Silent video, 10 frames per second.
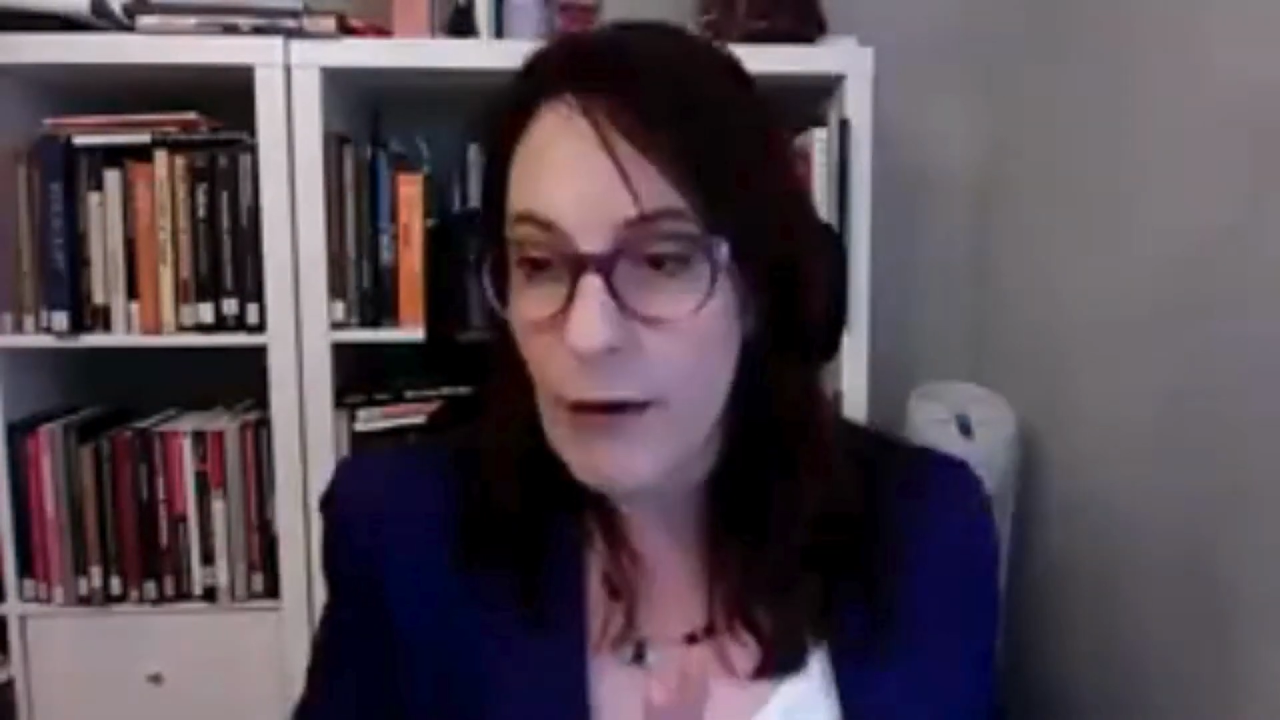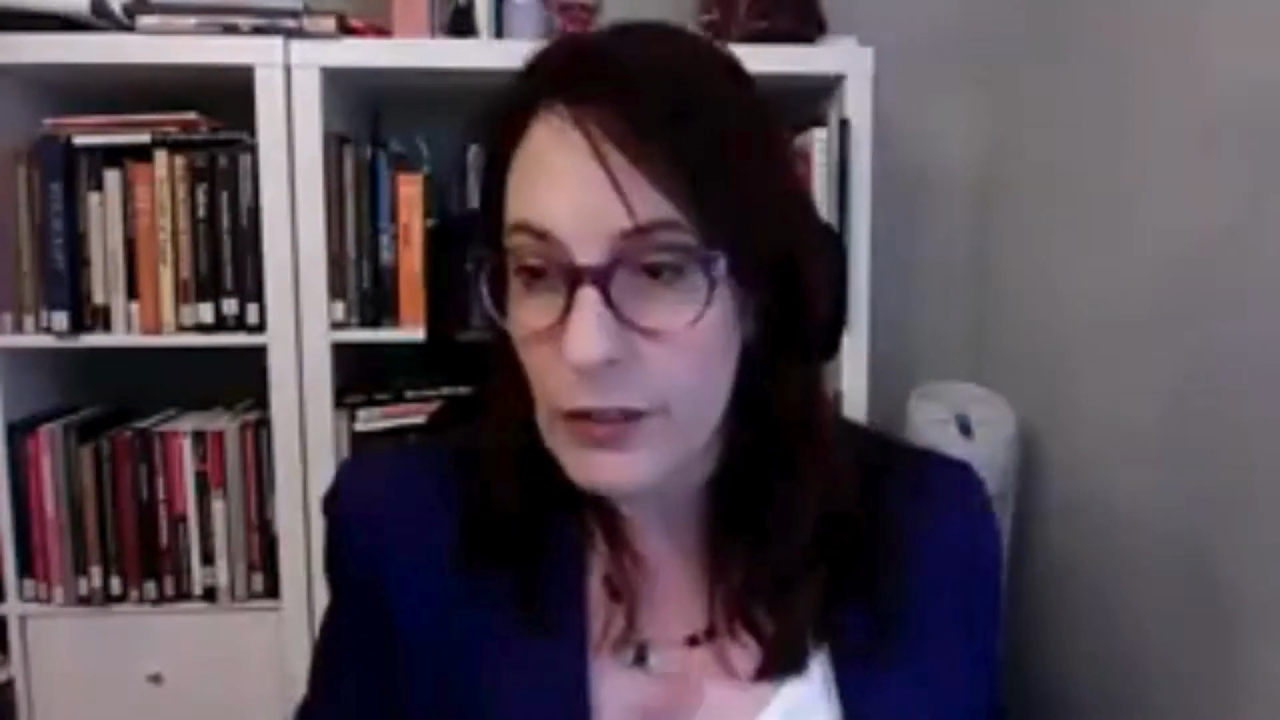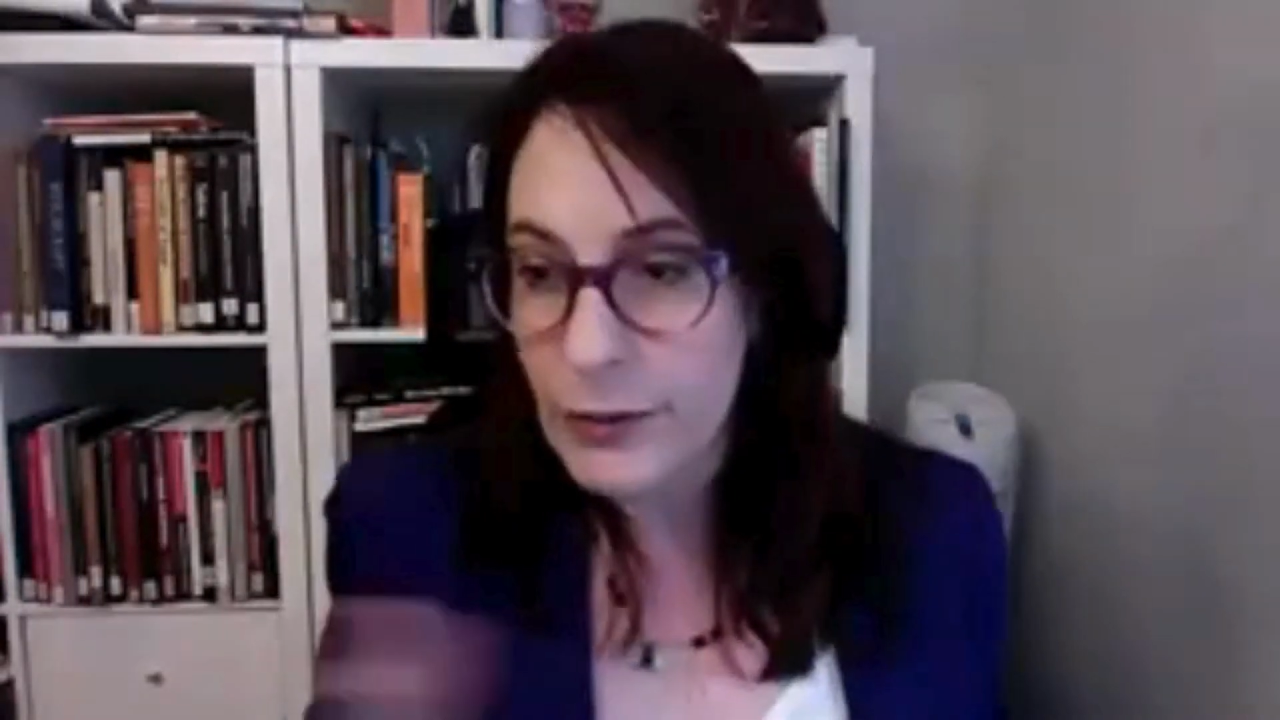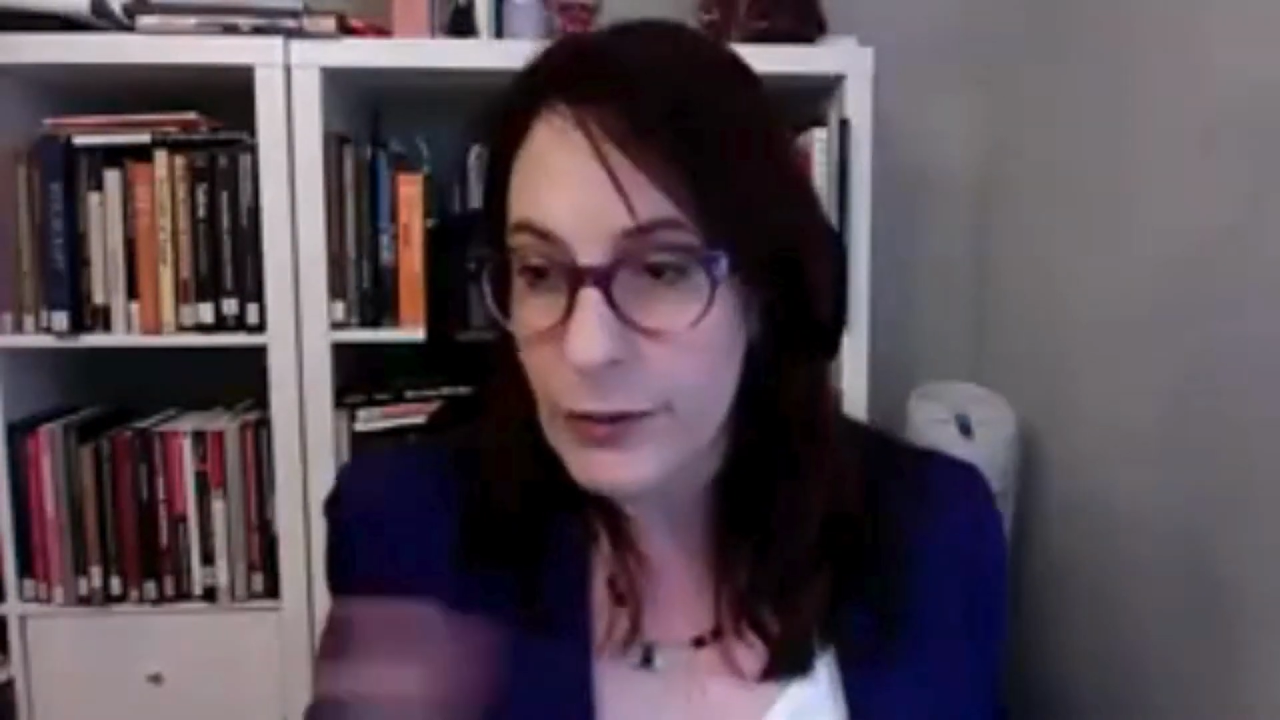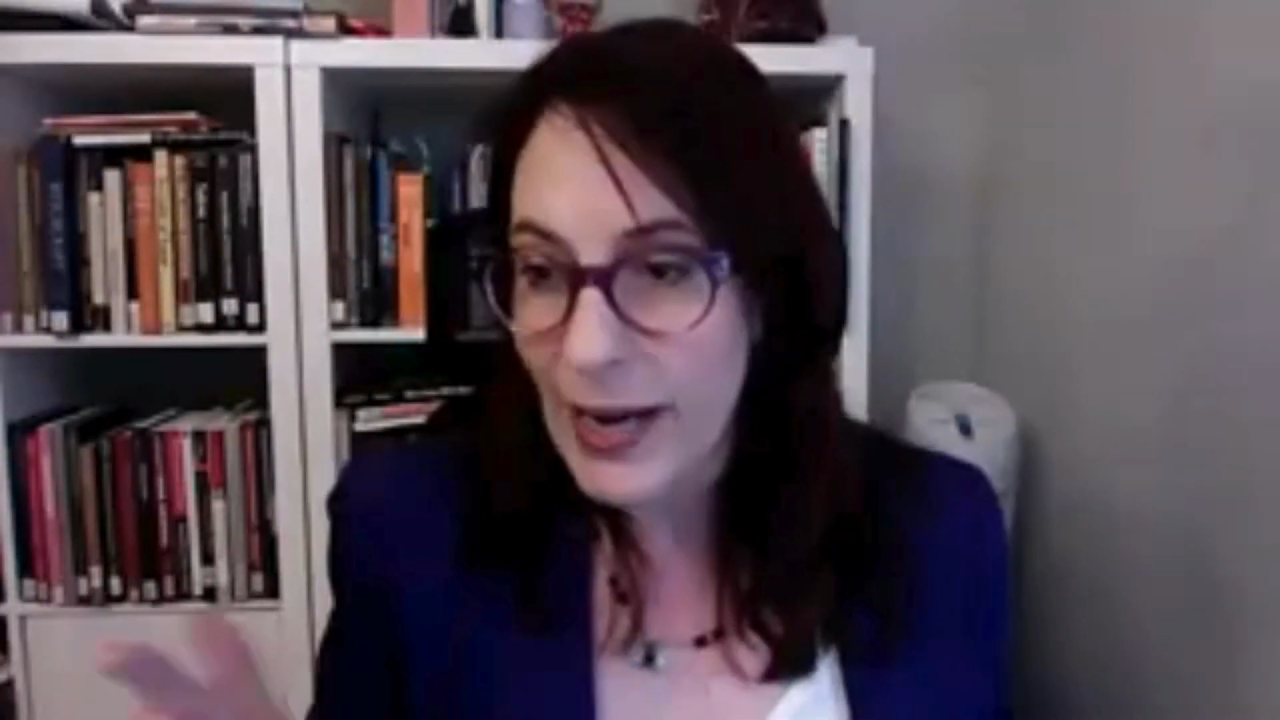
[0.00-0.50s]

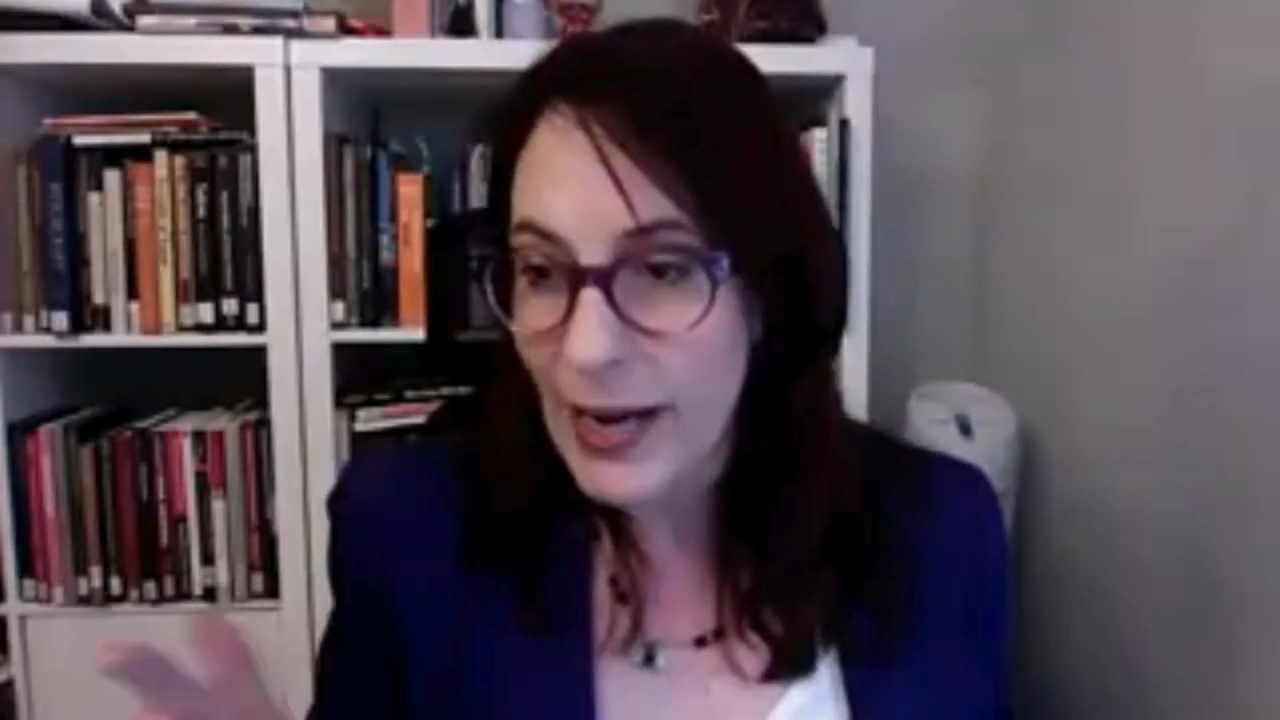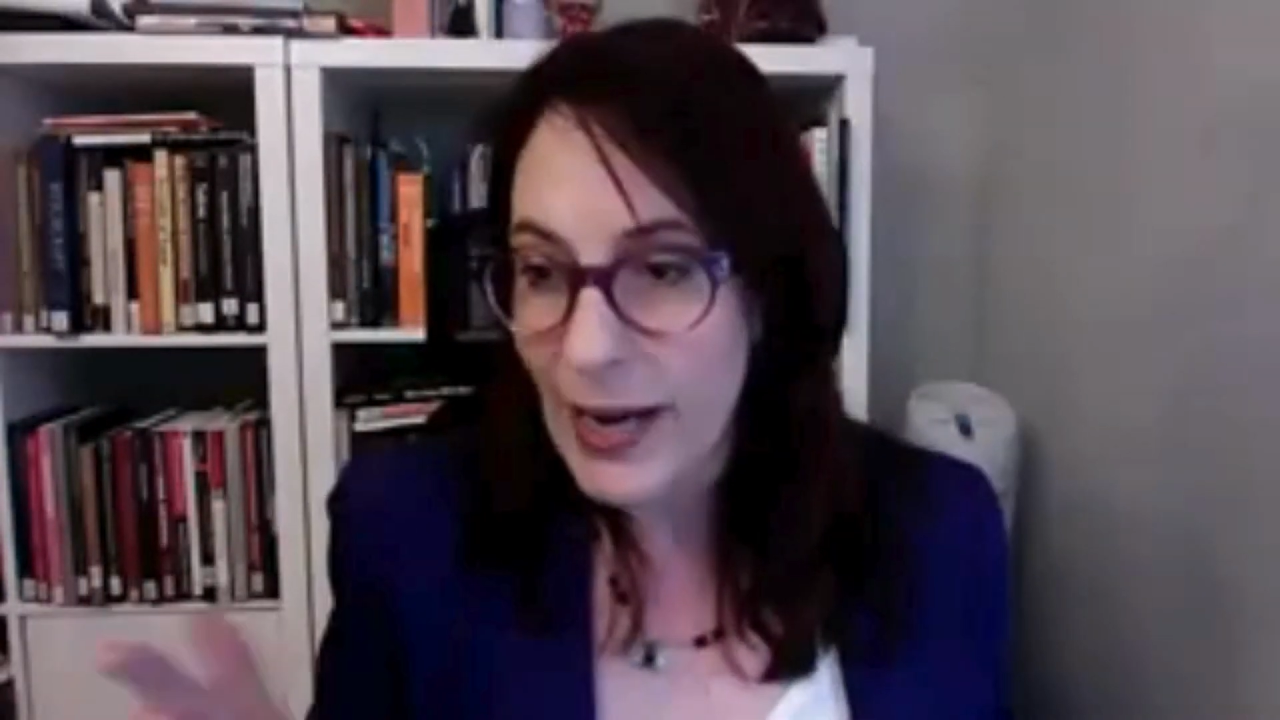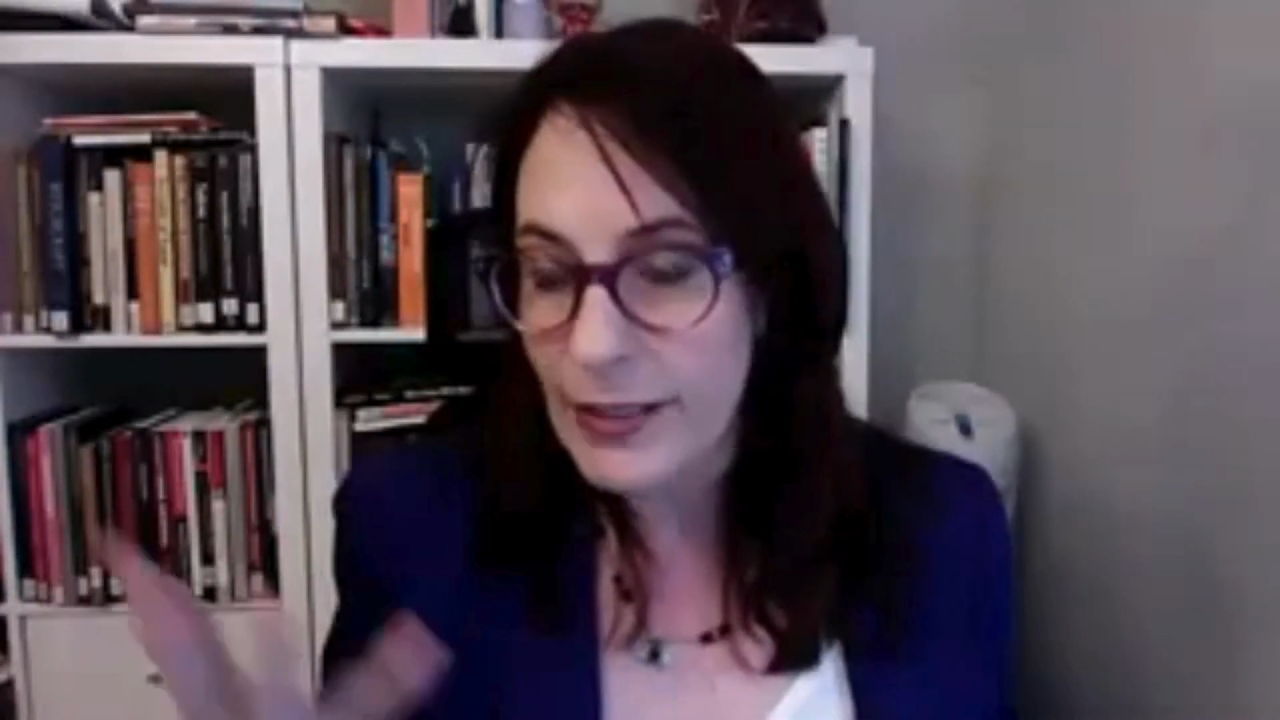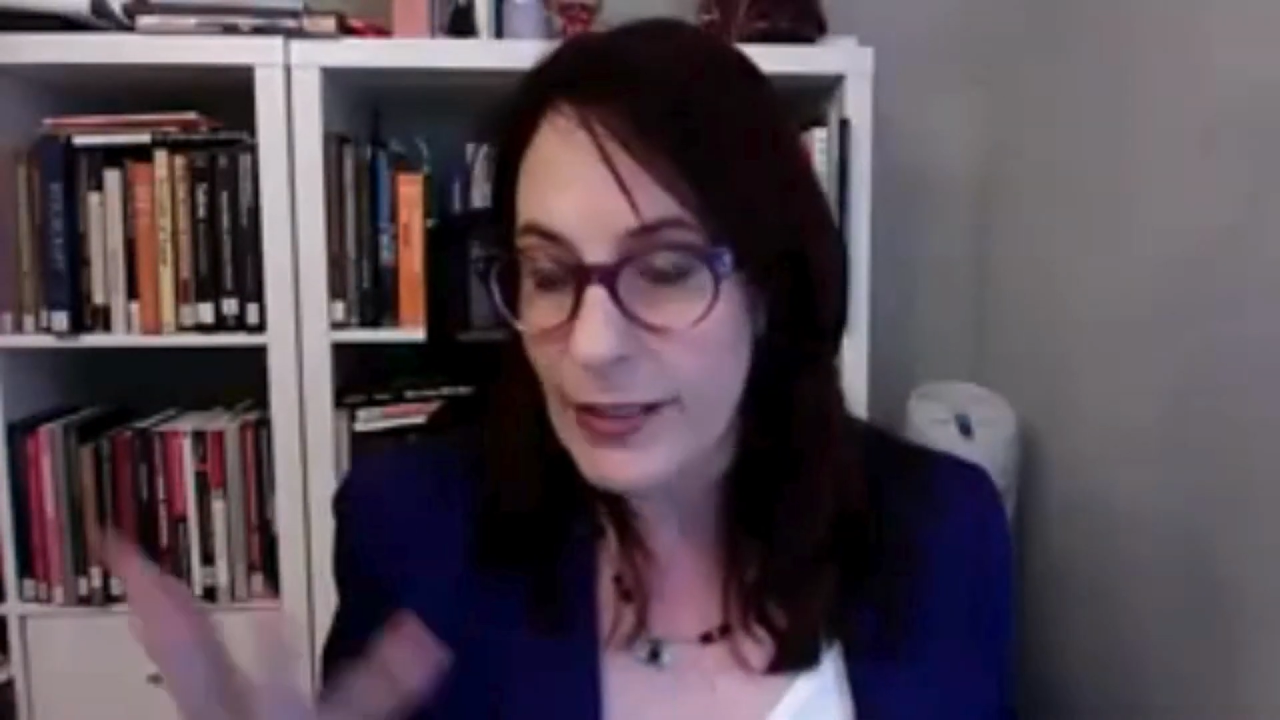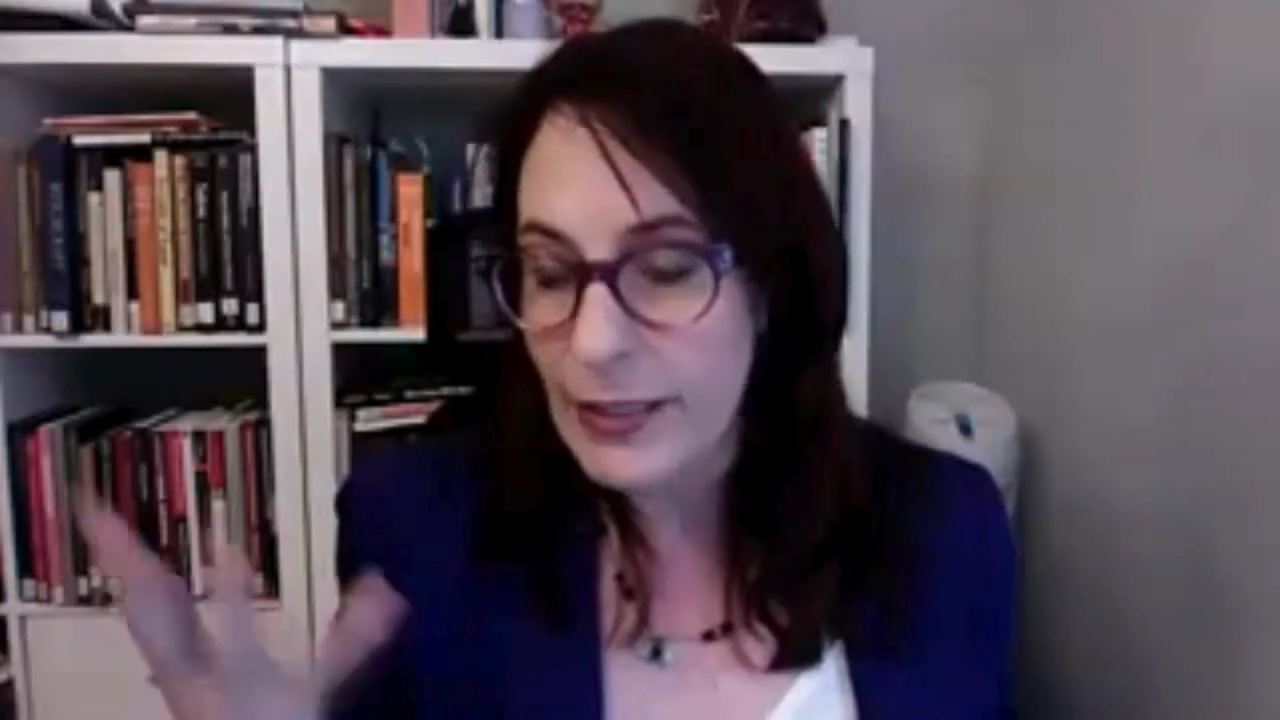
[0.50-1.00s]
helpful if
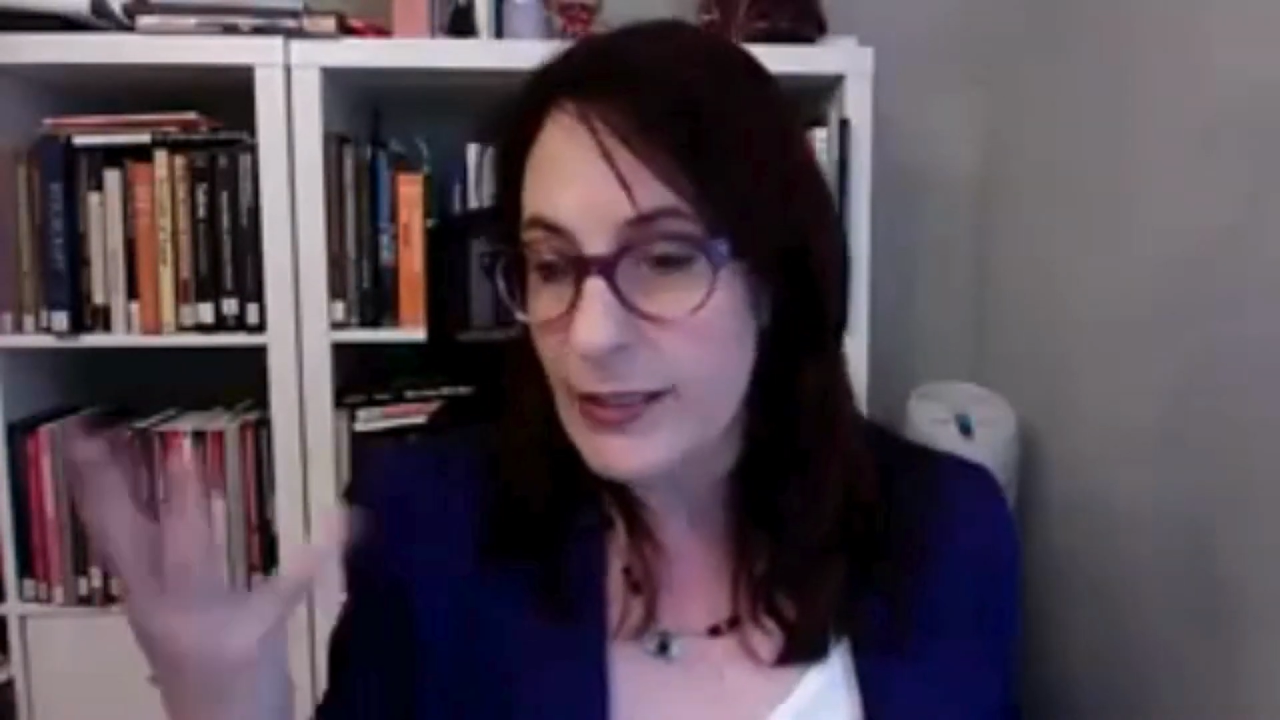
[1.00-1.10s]
you have